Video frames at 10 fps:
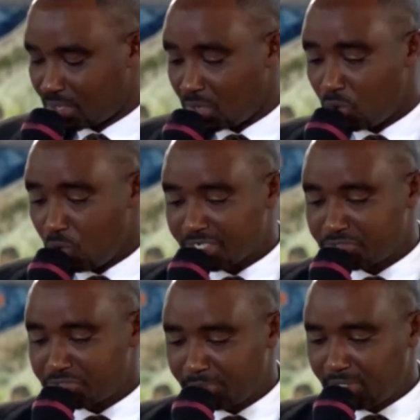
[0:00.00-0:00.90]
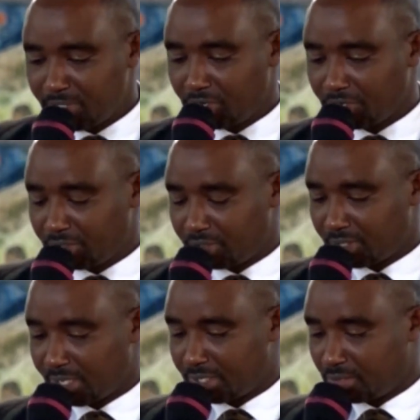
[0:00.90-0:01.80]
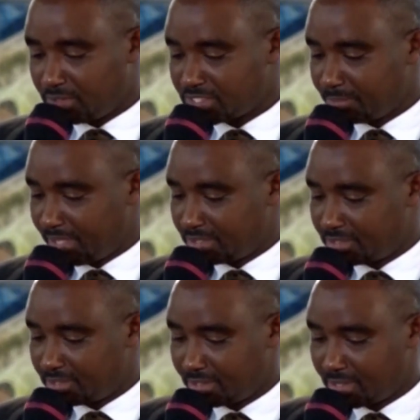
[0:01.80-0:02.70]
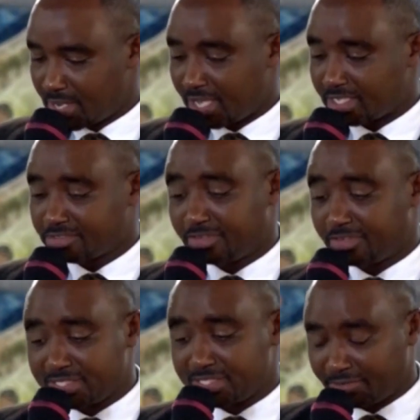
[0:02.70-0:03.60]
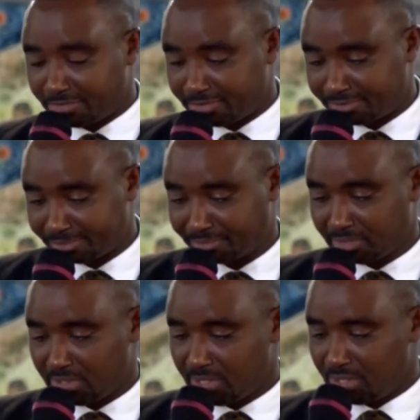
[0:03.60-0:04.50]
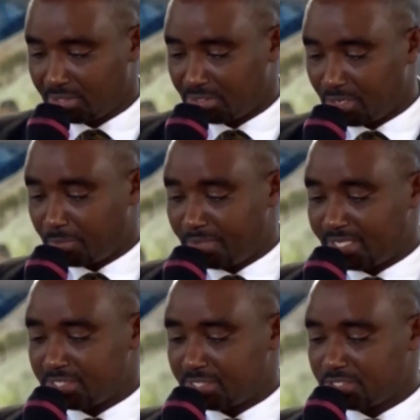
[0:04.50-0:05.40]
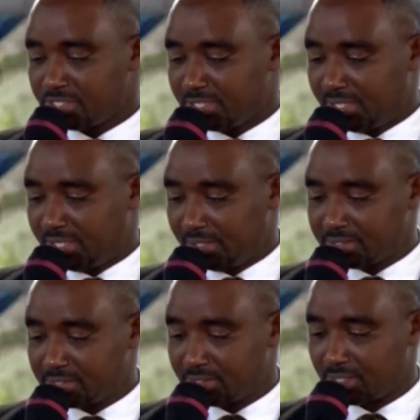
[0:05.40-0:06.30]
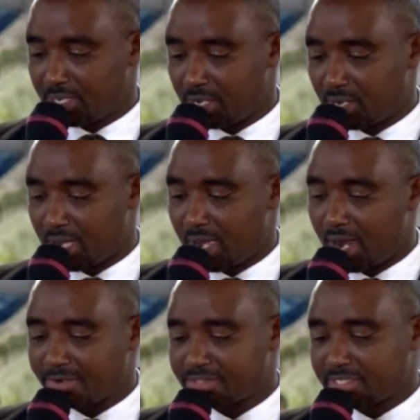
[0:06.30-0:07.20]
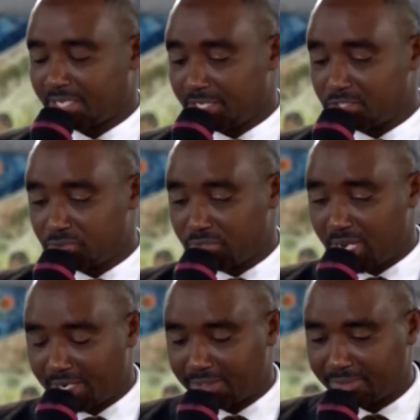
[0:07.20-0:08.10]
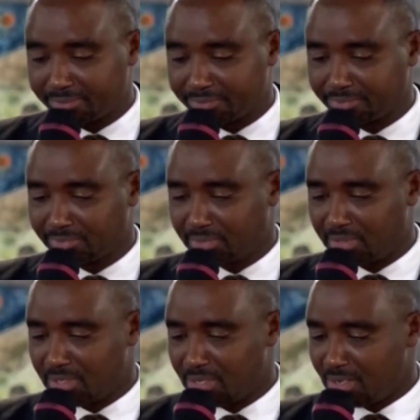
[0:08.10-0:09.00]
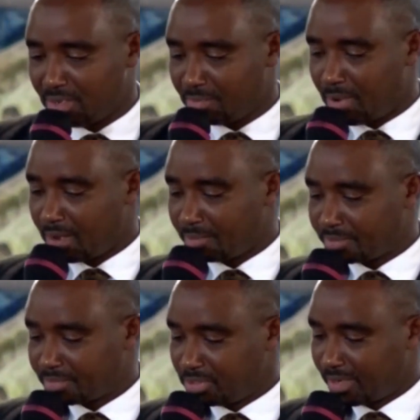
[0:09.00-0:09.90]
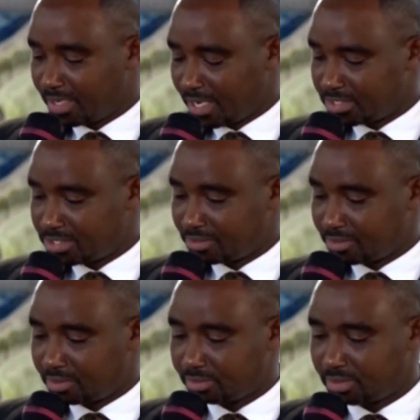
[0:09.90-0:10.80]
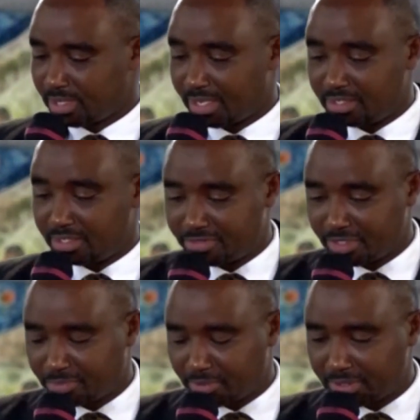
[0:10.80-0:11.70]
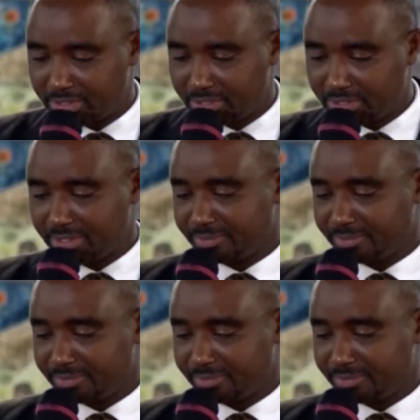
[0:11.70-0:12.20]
who were extremely loyal and always made us feel safe. Your mobilization skills are second to none. Ma'am, you're a natural and gifted politician.